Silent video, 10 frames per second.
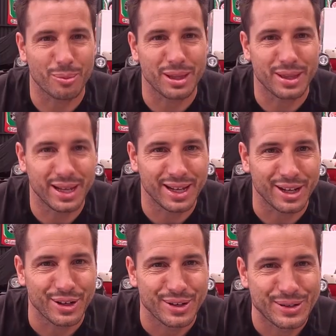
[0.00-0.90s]
got me
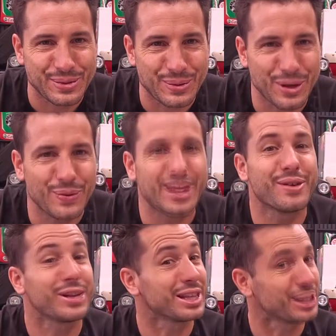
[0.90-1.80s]
thinking, what if we
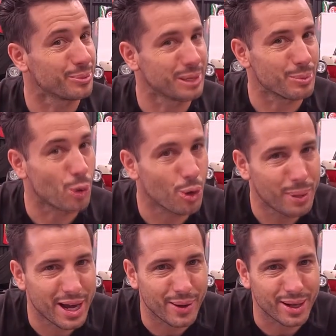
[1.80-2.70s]
give it a little bit more
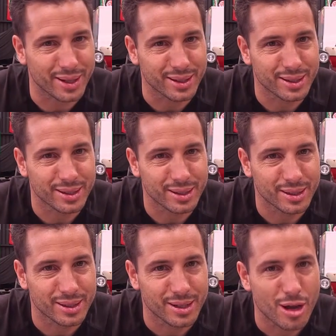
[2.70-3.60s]
power?
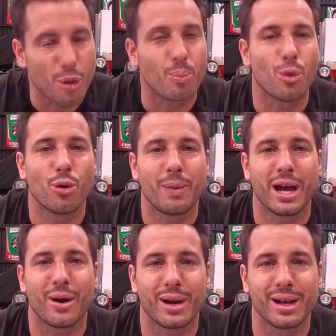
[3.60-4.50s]
More
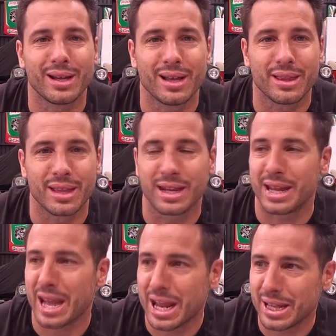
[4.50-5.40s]
power than
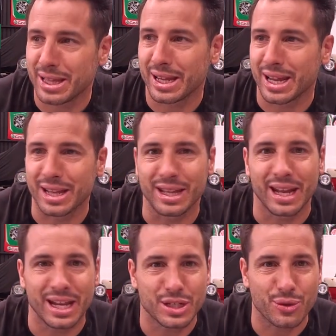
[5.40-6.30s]
anything in the
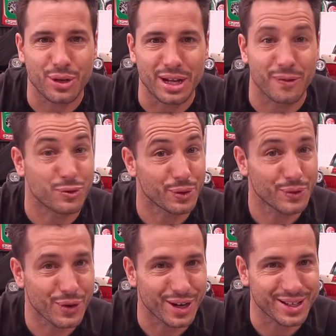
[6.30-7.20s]
history of drift
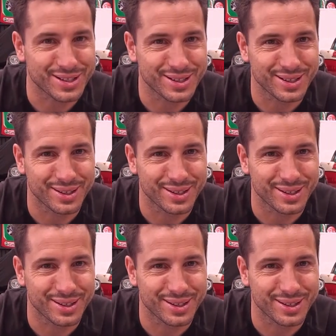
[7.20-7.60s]
trikes.